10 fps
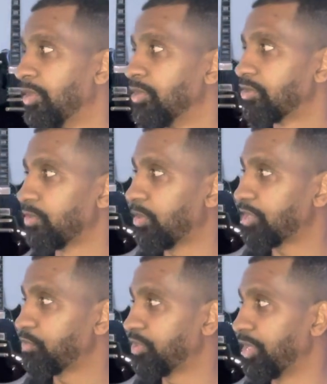So
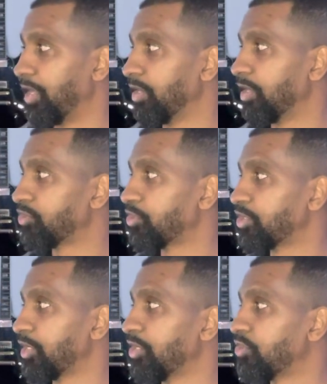watch with that. Let's
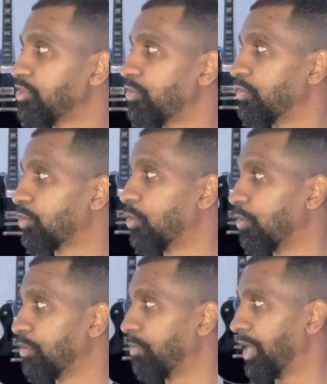just listen to the
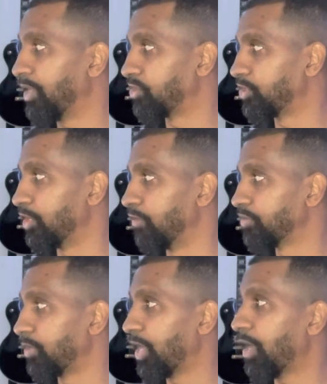chord by itself.
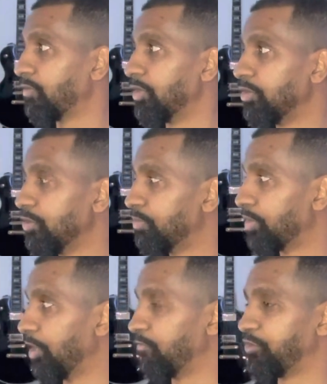So I have a loop
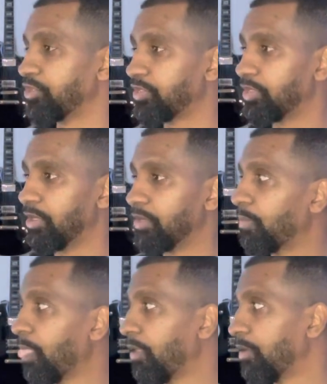of just the
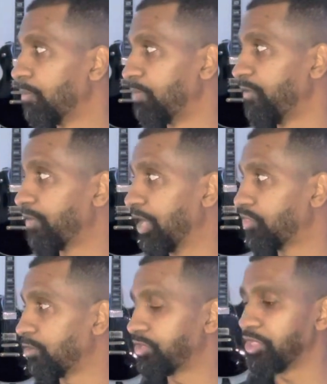B flat
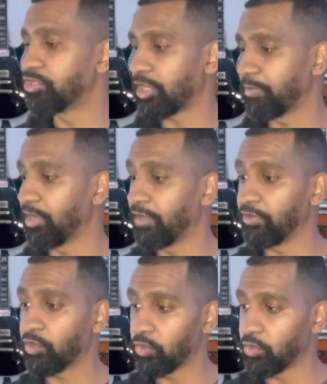13 sharp
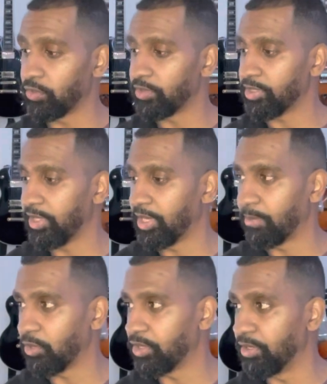11 chord, and
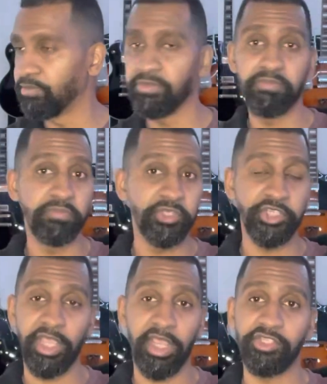I'm going to
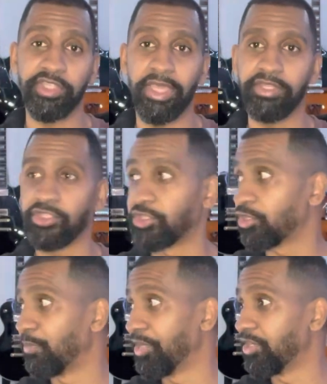change that to
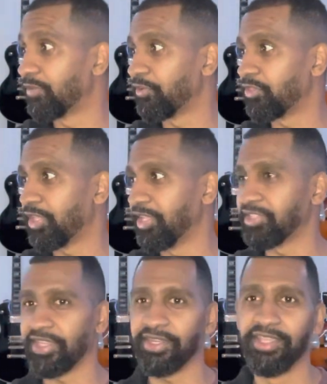so many different
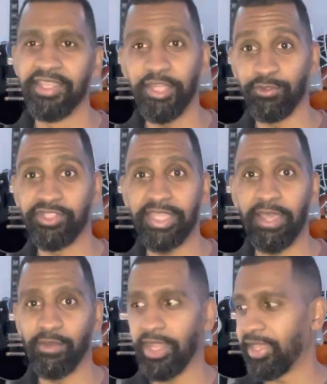things that it'll
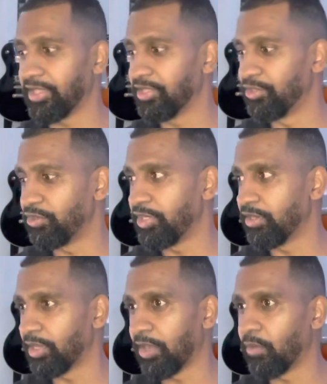sound like in your
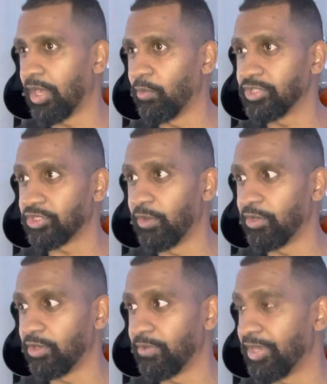ear, like, wow, what's
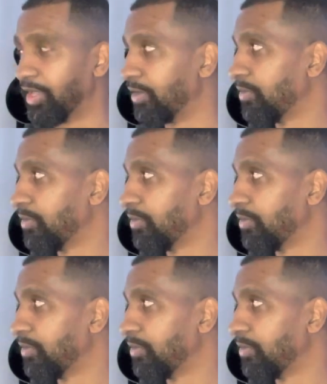going on right now?